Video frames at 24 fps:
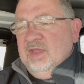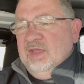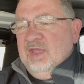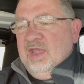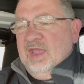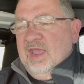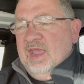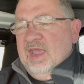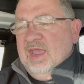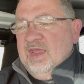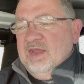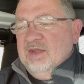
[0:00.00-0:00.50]

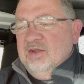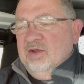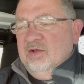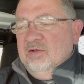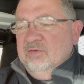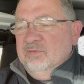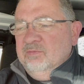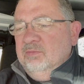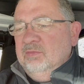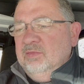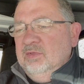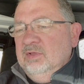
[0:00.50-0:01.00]
And
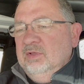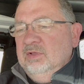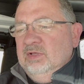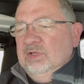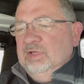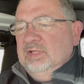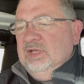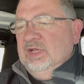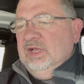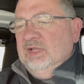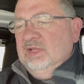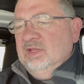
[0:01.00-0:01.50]

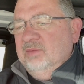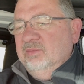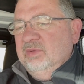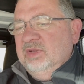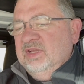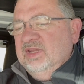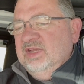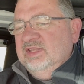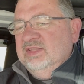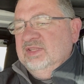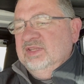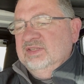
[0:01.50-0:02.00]
let me
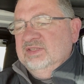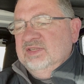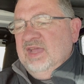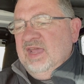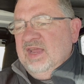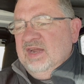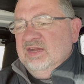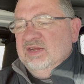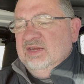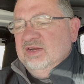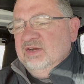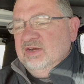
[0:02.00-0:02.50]
get this out
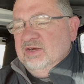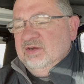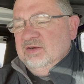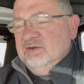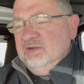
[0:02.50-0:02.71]
of here.